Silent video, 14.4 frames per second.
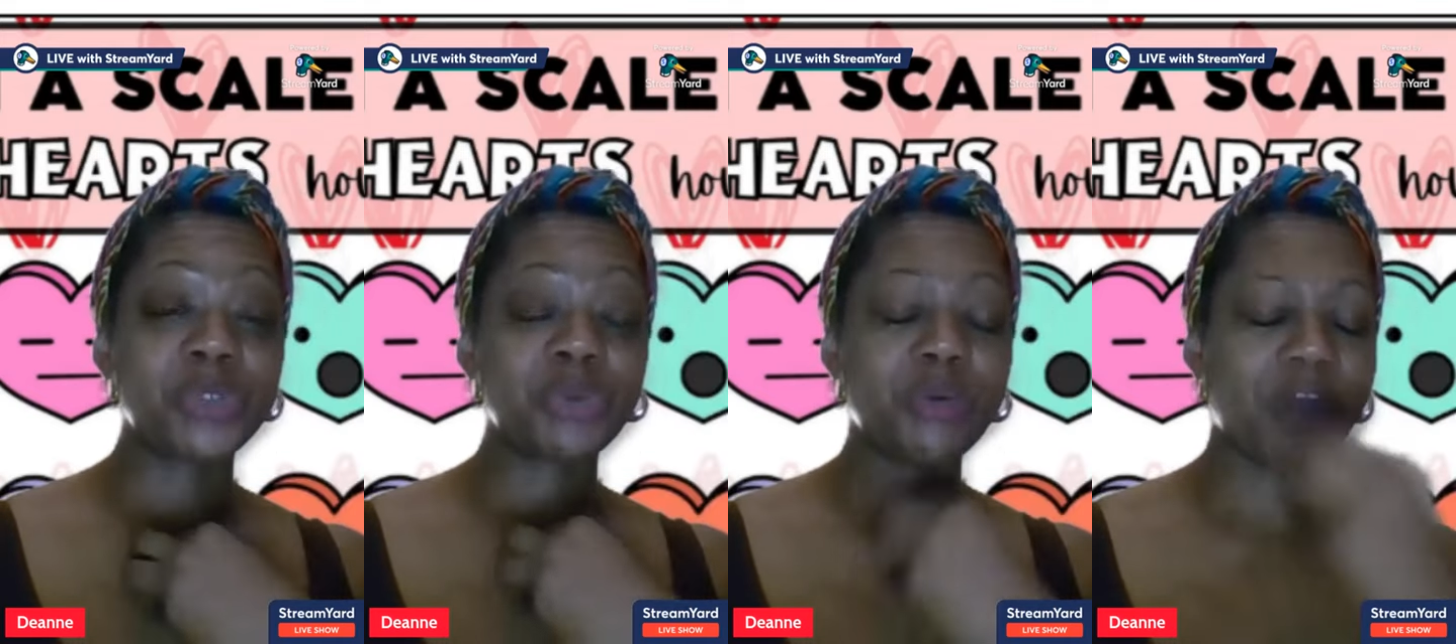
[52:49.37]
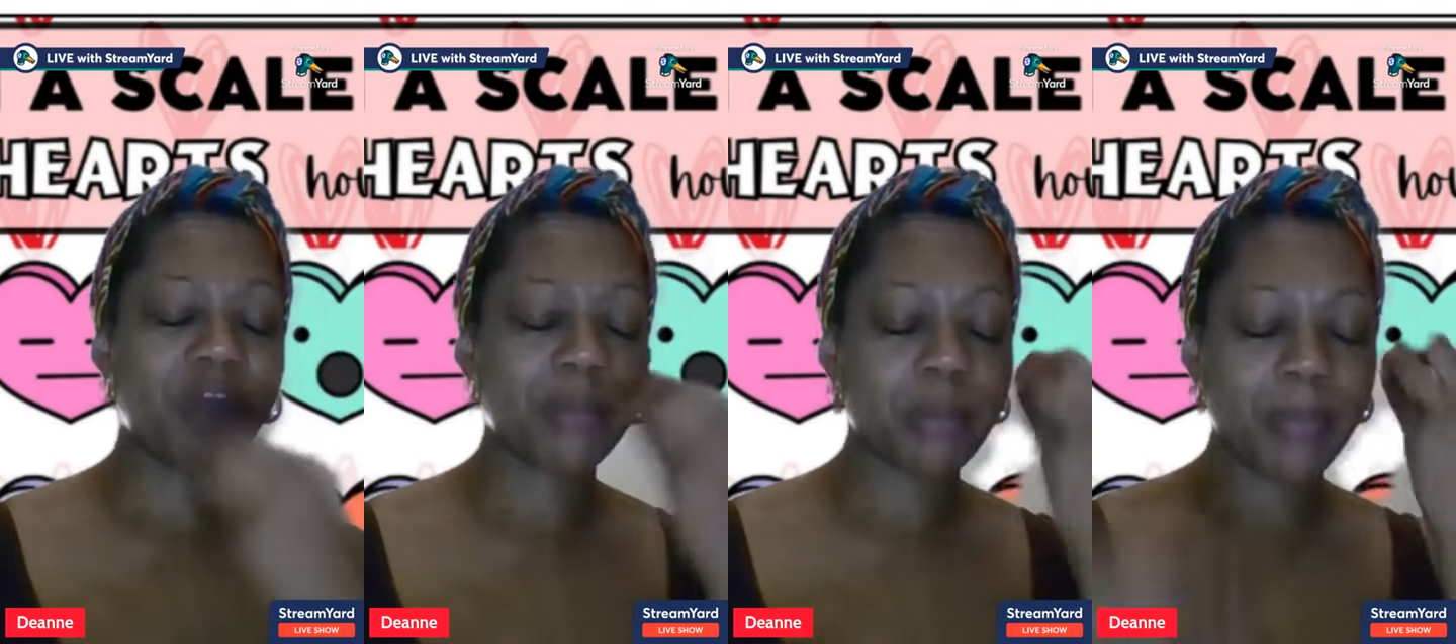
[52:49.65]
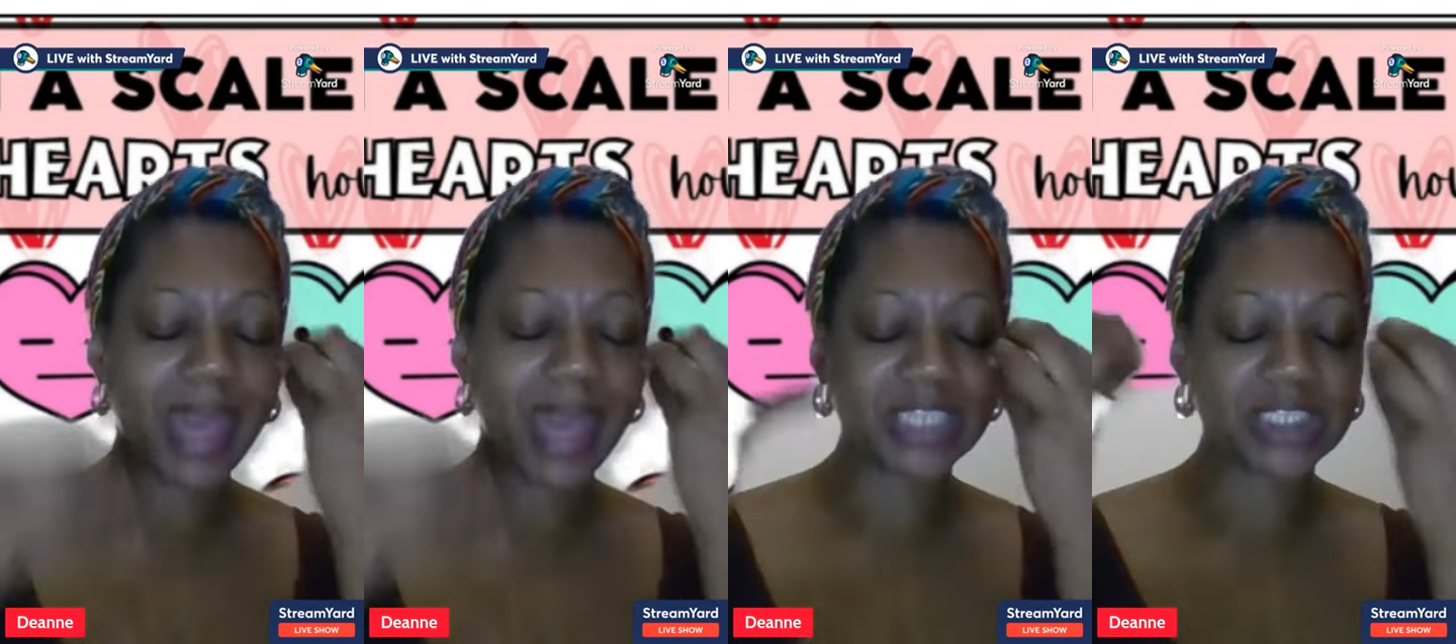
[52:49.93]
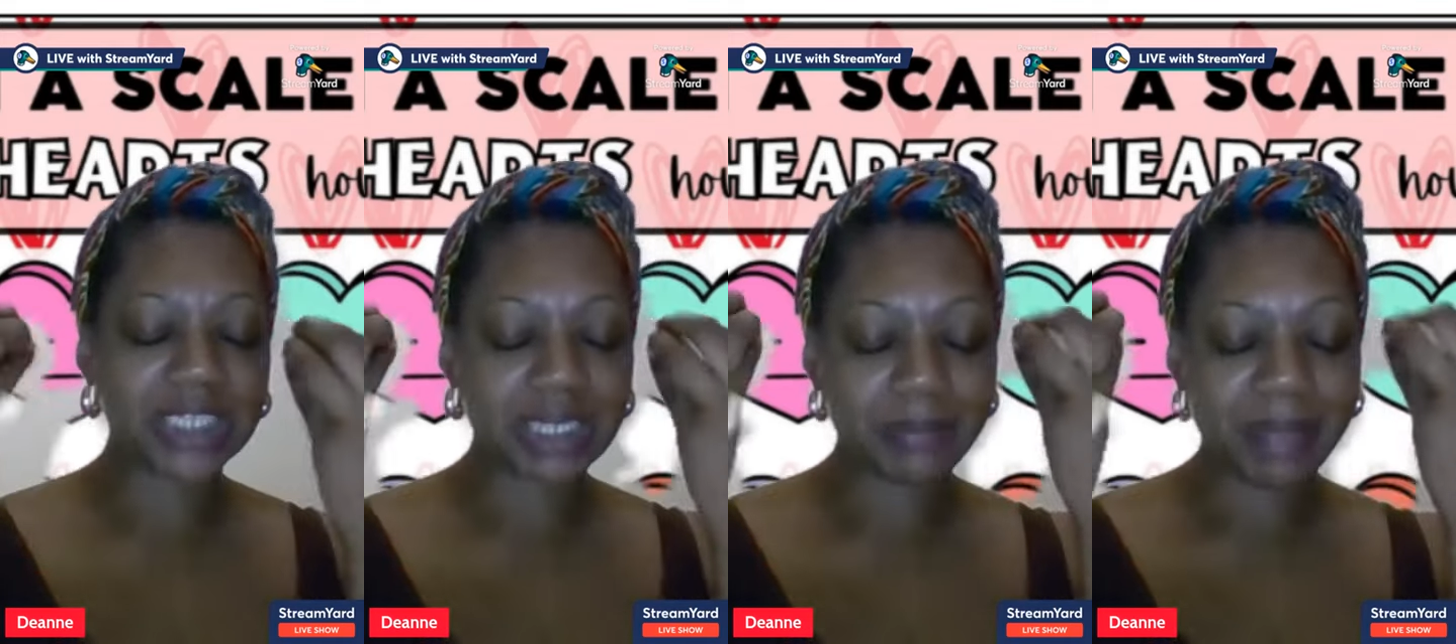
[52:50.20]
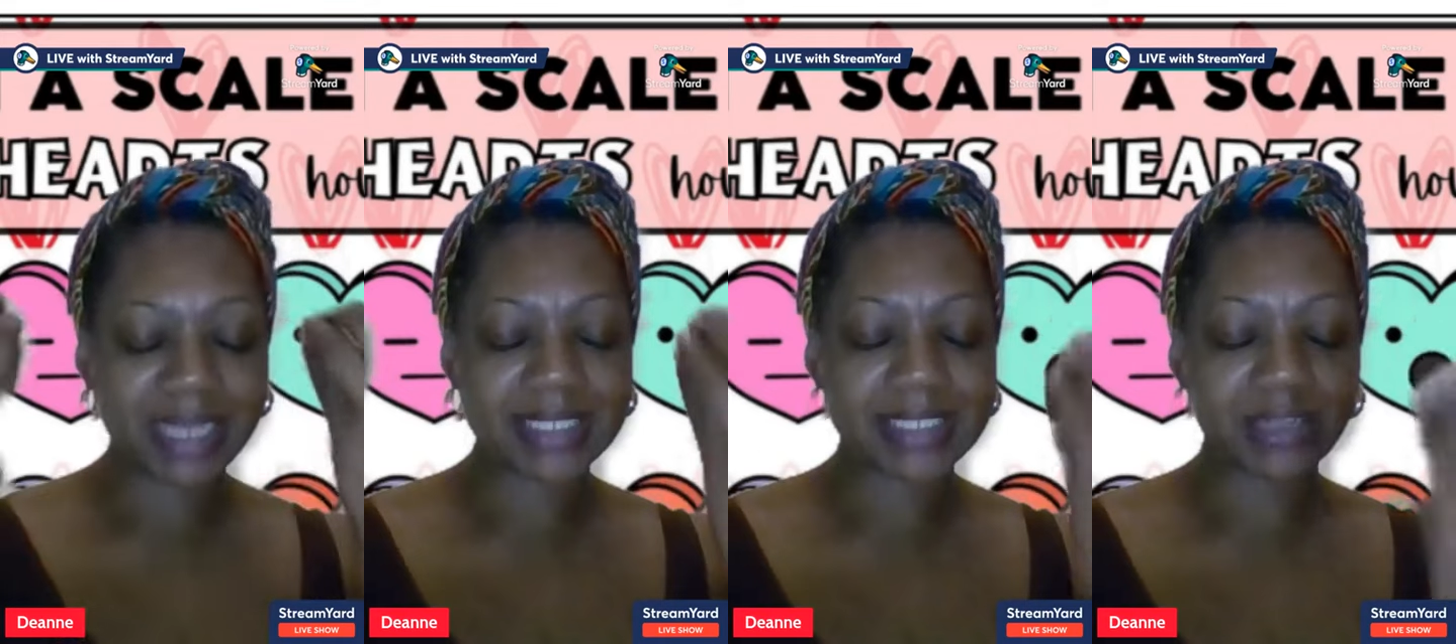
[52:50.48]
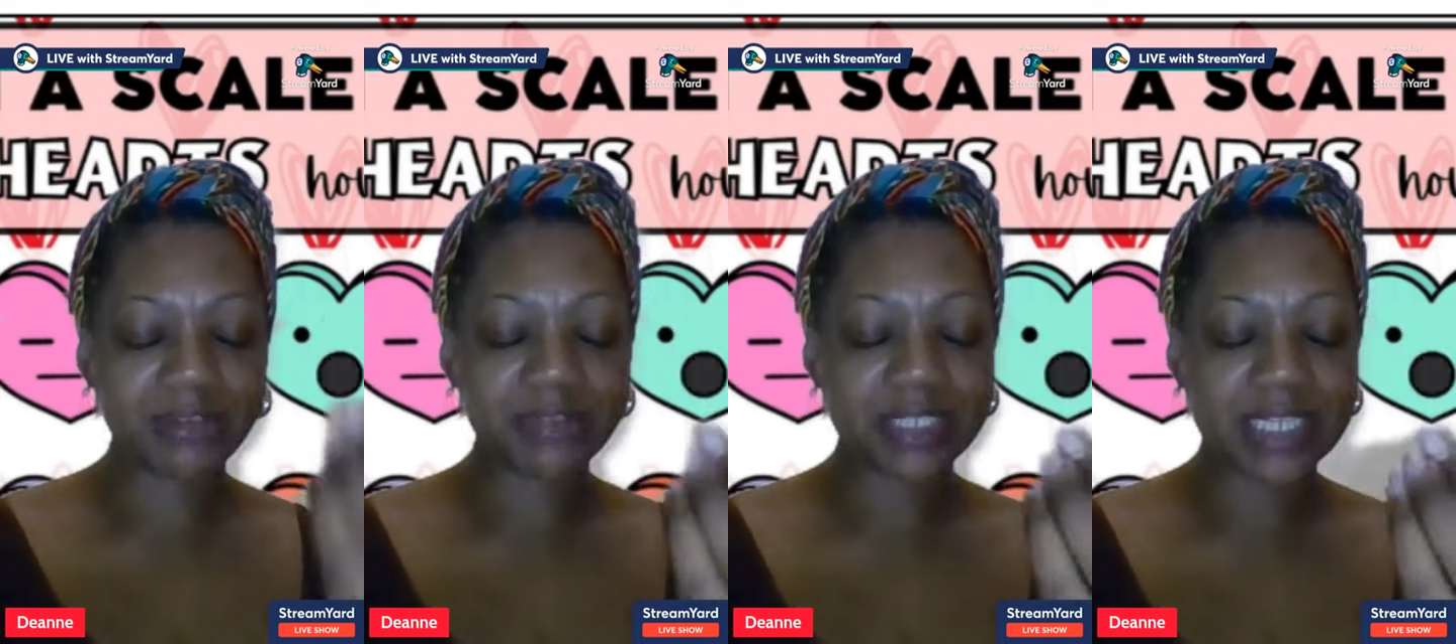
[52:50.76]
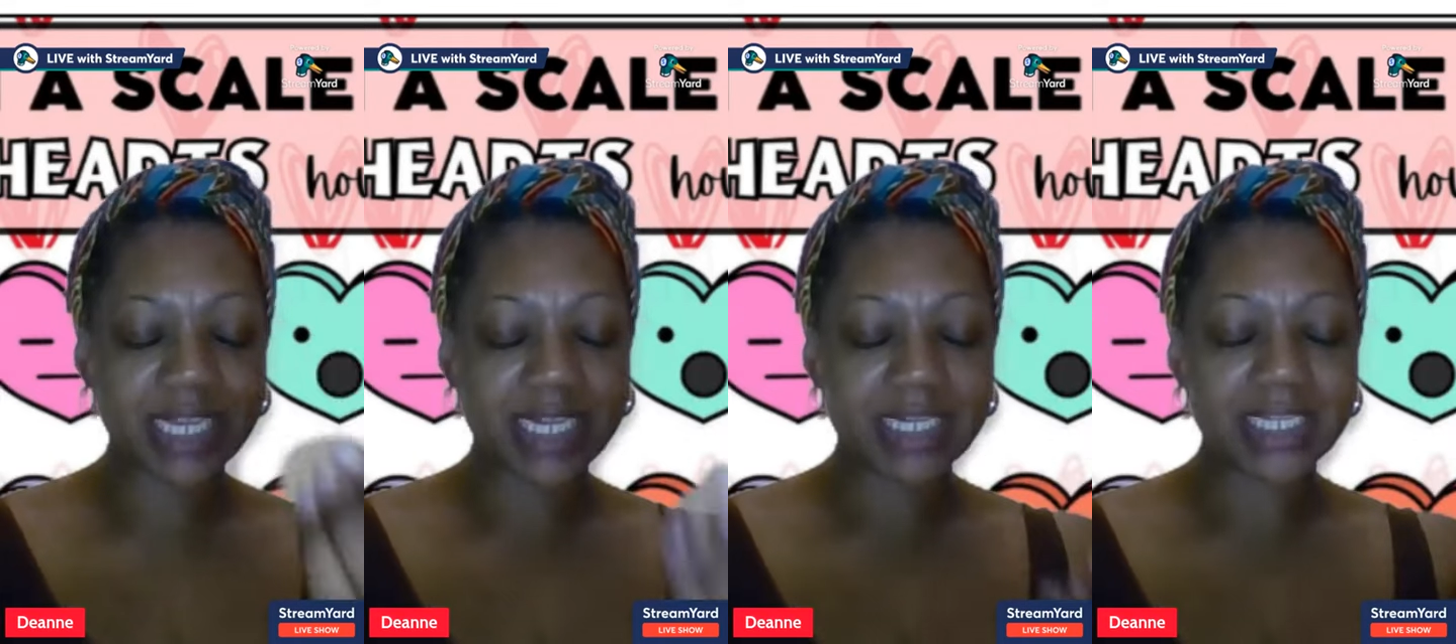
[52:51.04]
if I'm imagining myself
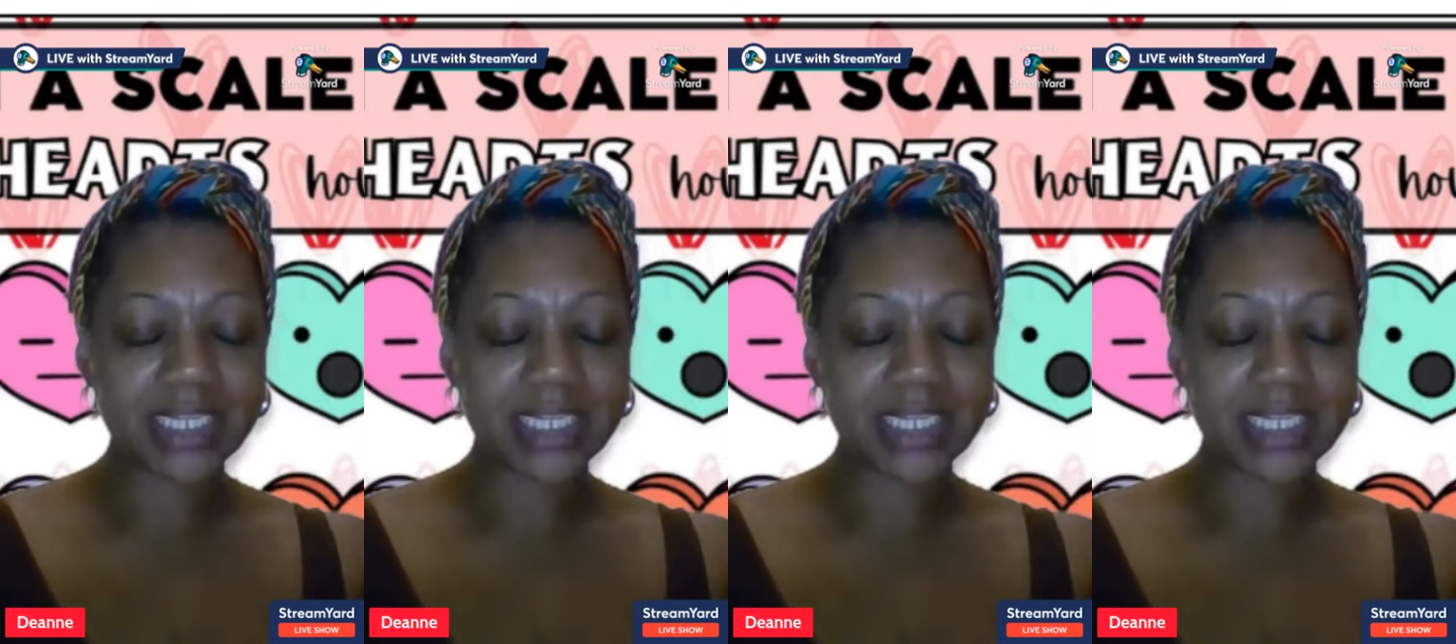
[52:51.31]
standing